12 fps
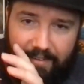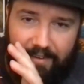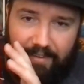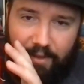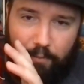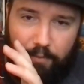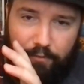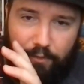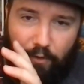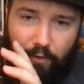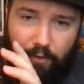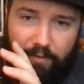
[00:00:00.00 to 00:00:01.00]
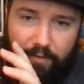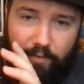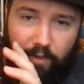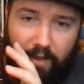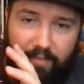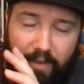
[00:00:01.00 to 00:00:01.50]
and then we've got
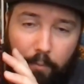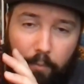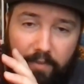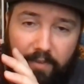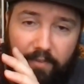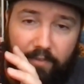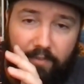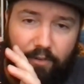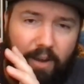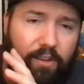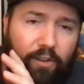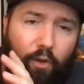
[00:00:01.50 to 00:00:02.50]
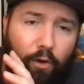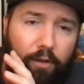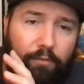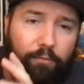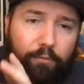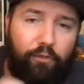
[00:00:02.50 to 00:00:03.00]
Zartan with his
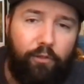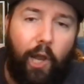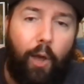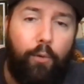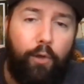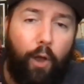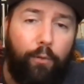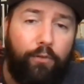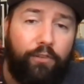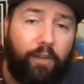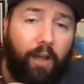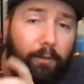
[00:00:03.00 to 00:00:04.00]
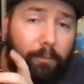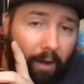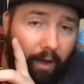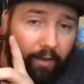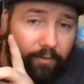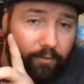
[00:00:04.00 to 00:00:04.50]
Dreadnought logo skull
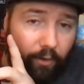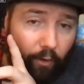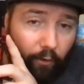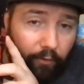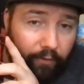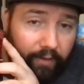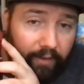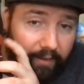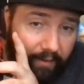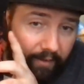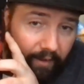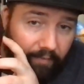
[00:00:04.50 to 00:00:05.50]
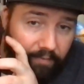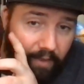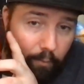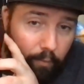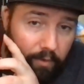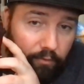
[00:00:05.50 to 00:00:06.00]
mask on, and
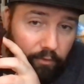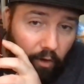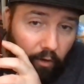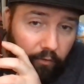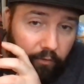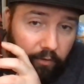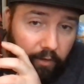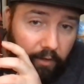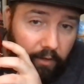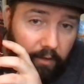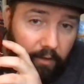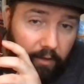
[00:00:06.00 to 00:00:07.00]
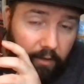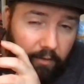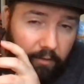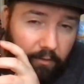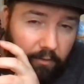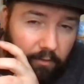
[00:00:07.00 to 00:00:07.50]
then we've got,
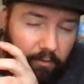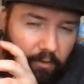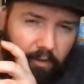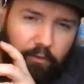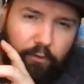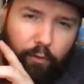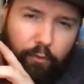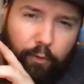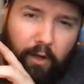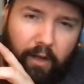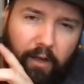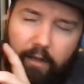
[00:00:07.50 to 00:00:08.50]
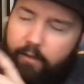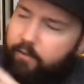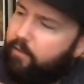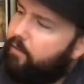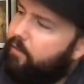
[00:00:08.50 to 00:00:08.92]
is that soft or hard?